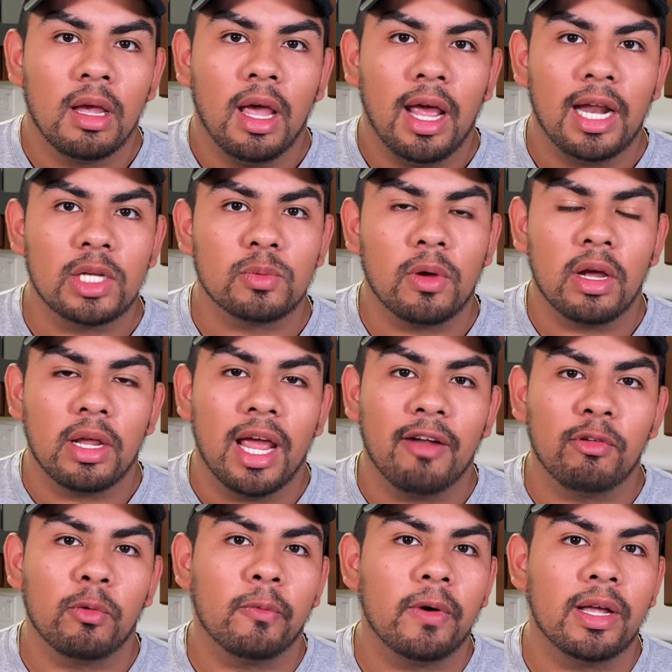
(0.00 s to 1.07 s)
I just want
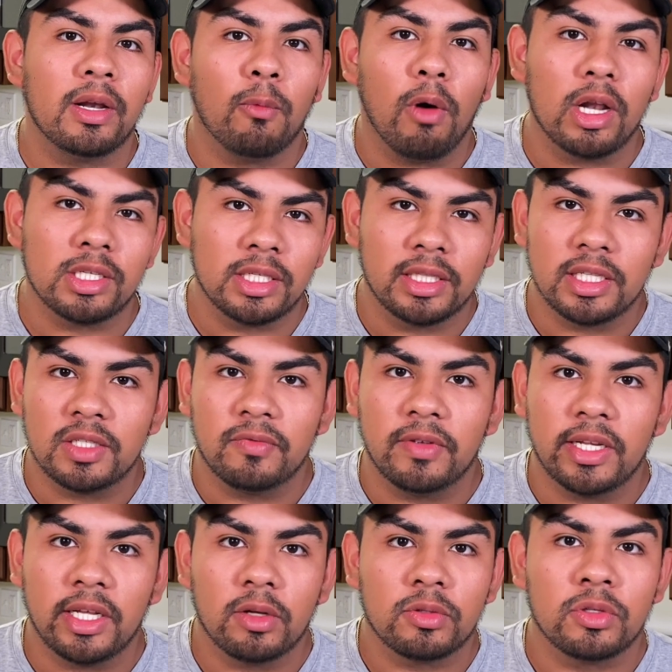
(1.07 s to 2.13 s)
everyone watching this
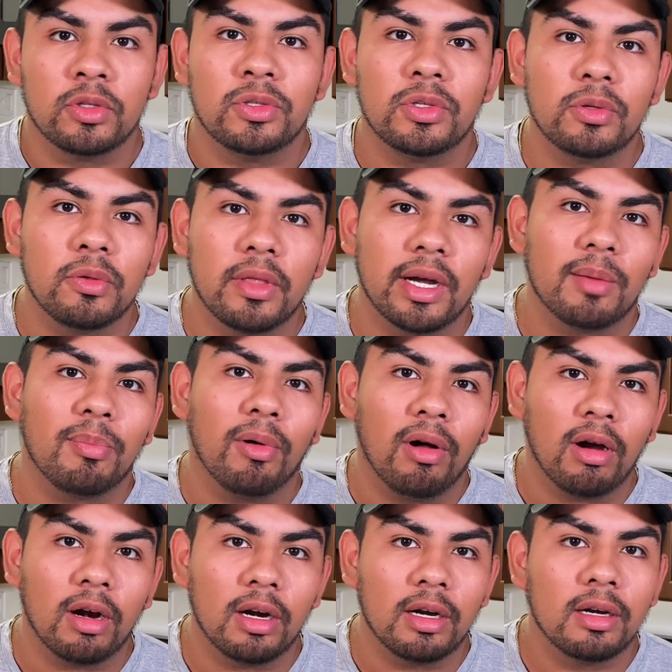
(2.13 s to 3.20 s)
video to do their
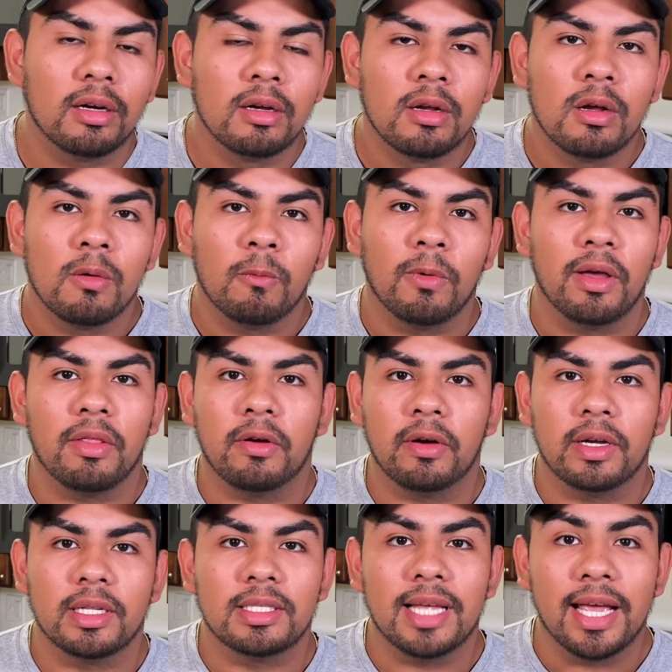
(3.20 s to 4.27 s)
part, whether
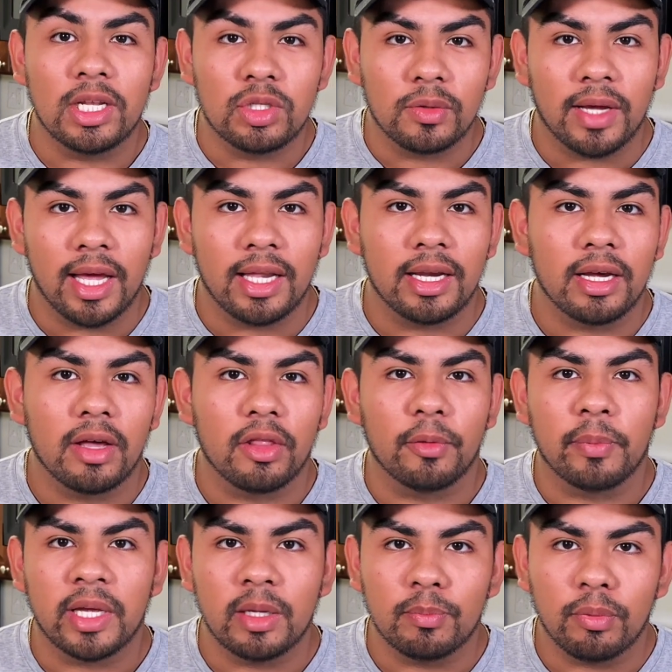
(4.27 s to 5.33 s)
it's educating other
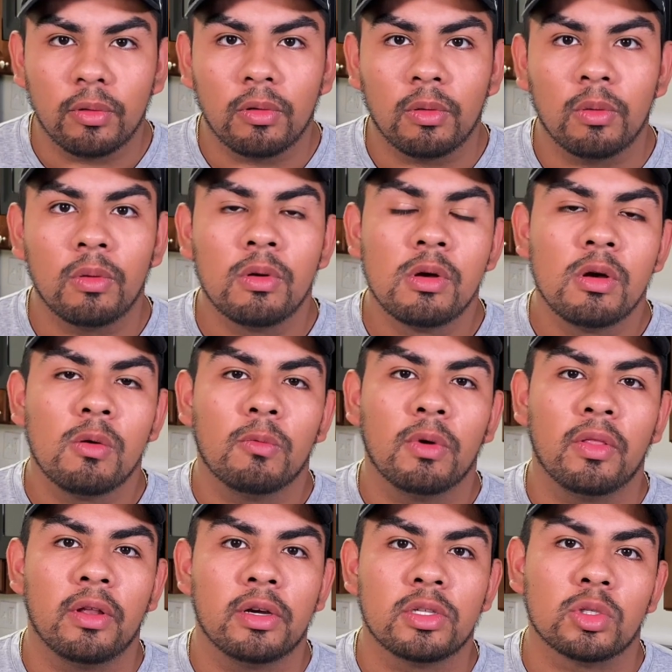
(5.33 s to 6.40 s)
people,
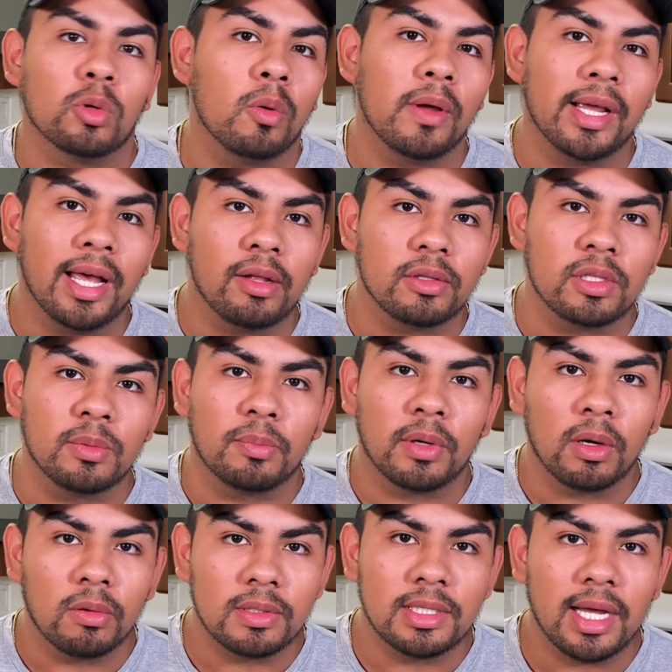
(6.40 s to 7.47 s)
whether it's going out to
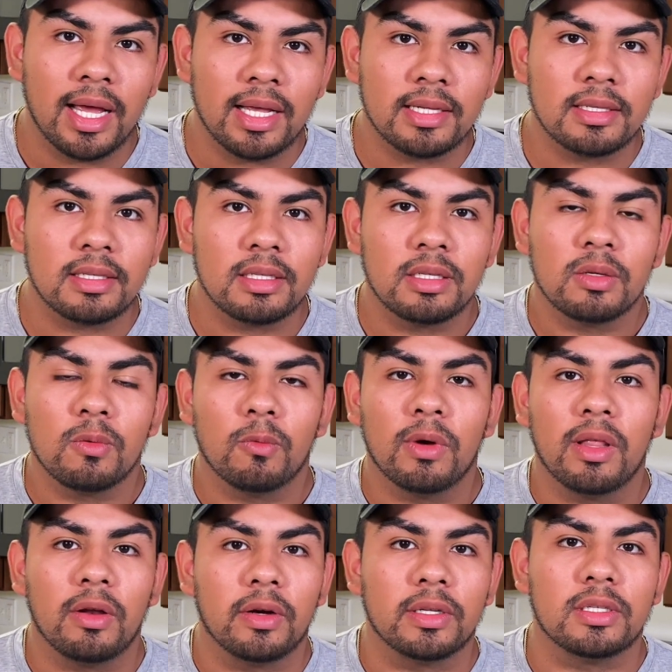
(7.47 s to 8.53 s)
protest,
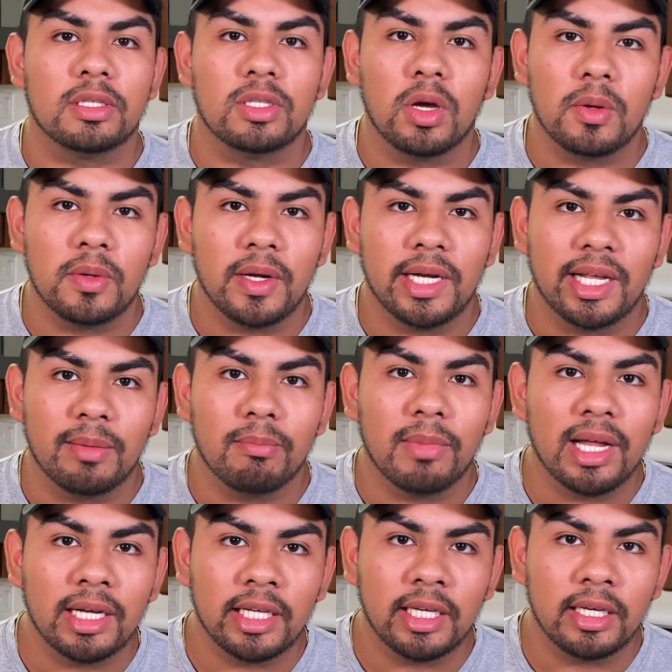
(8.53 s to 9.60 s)
whether it's donating
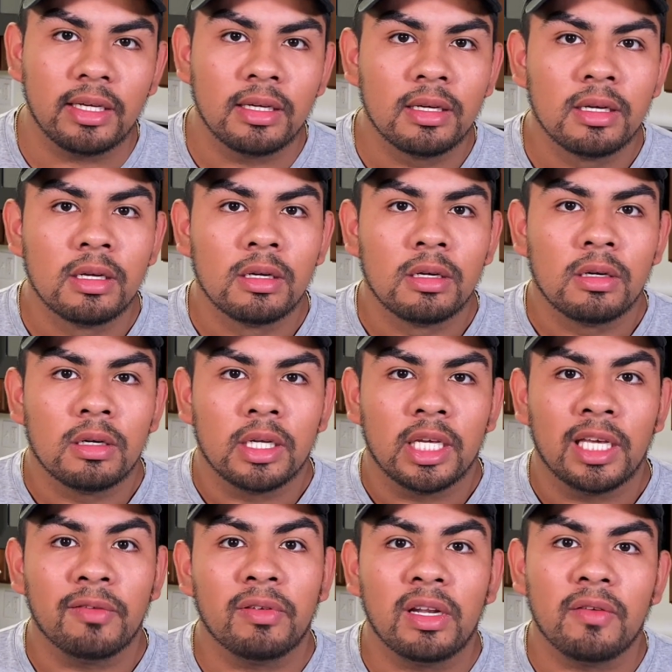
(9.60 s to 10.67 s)
money,
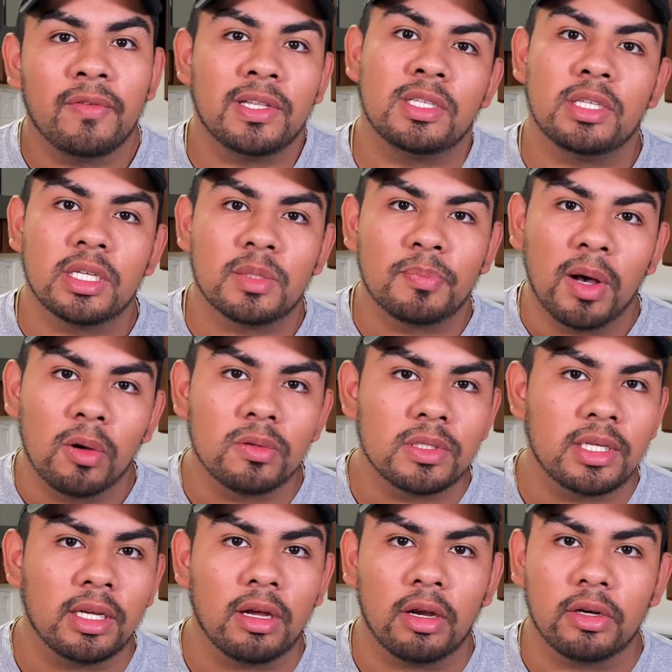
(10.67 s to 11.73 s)
even if it's just
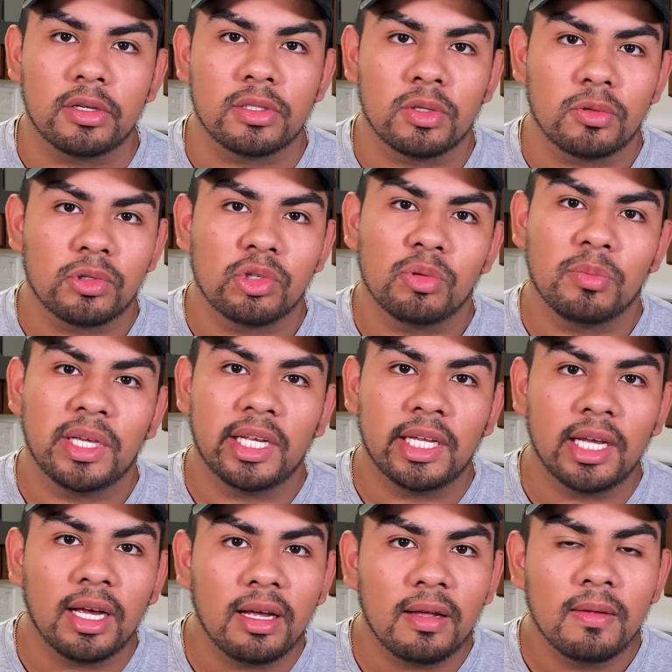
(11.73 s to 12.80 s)
posting on your social
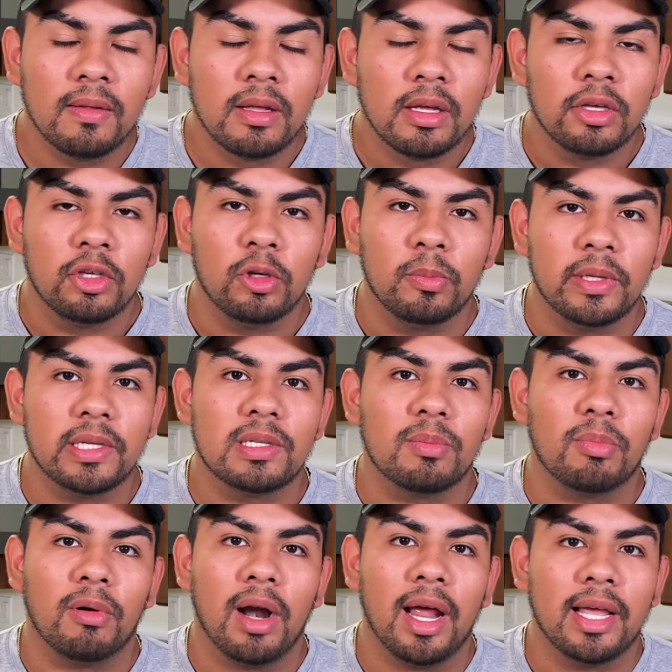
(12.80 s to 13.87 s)
media, you'd be
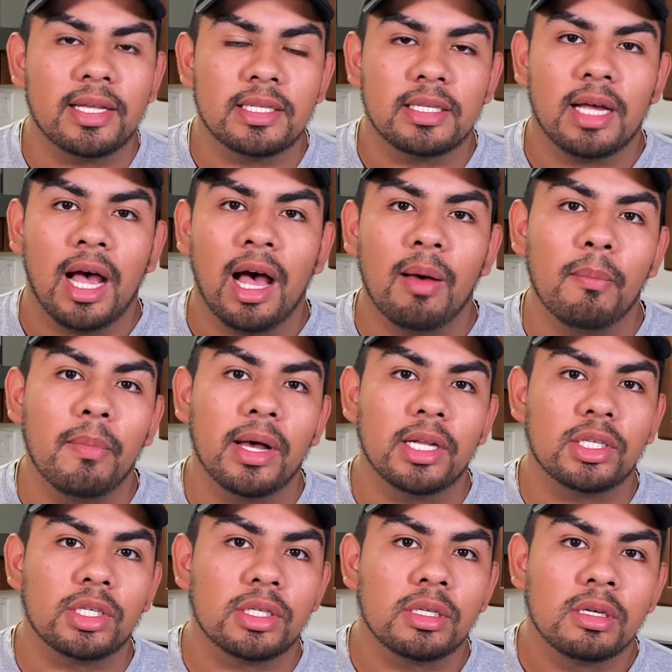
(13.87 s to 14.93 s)
surprised how
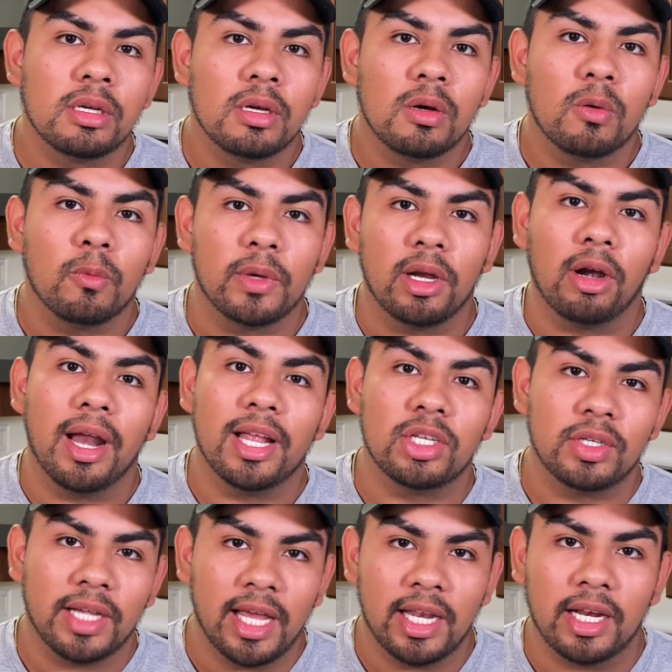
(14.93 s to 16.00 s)
much we are
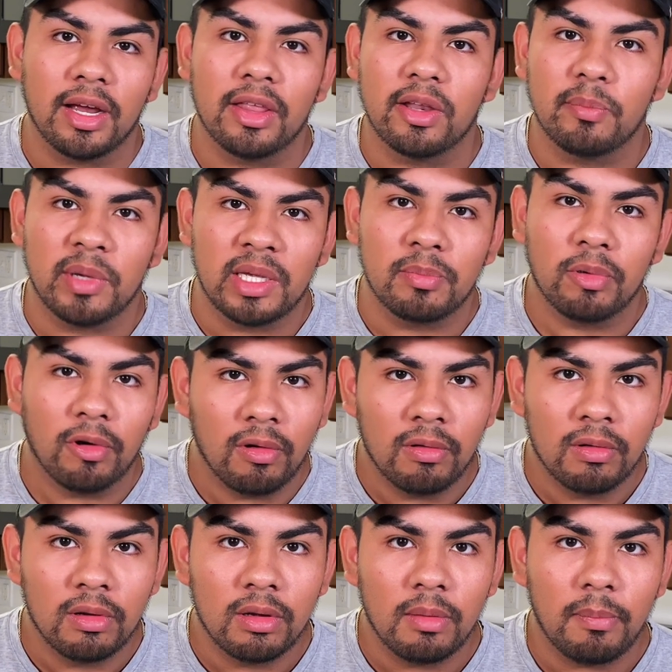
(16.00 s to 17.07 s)
educating other people
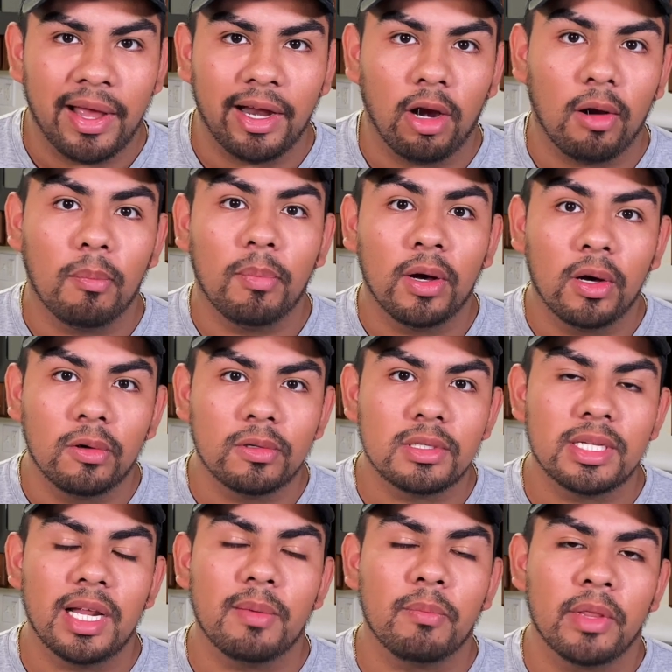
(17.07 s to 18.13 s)
by our
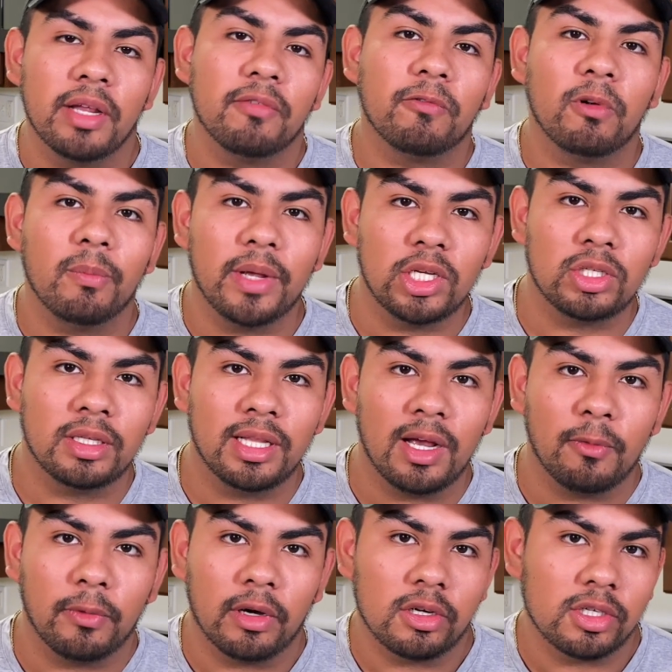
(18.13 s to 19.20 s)
post and the information
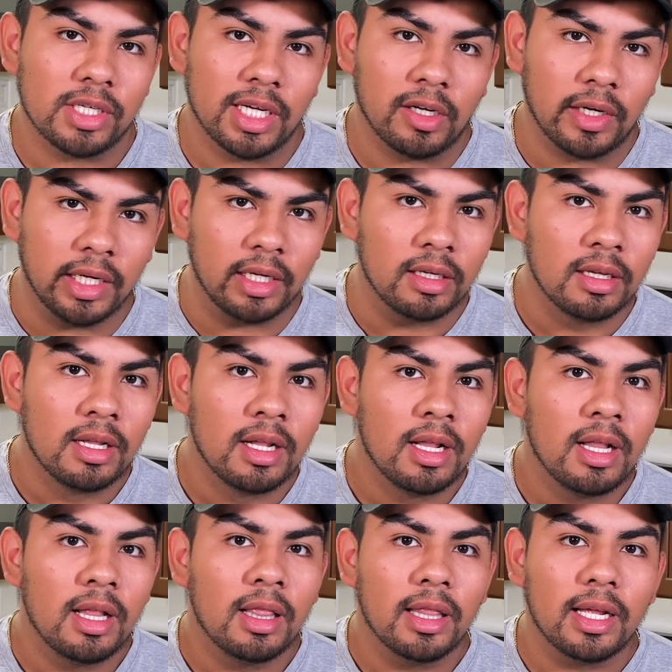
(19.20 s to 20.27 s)
that we're sharing.
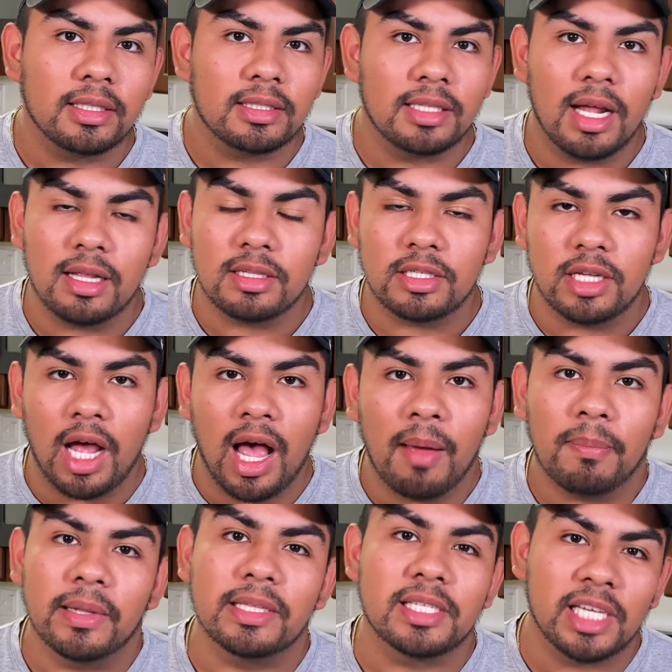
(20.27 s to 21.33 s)
Let's not
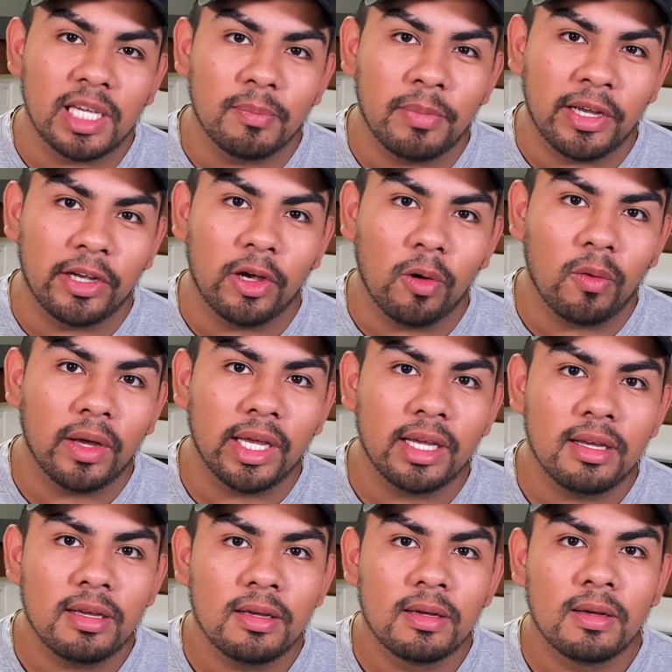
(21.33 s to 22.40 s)
stop, let's keep it going.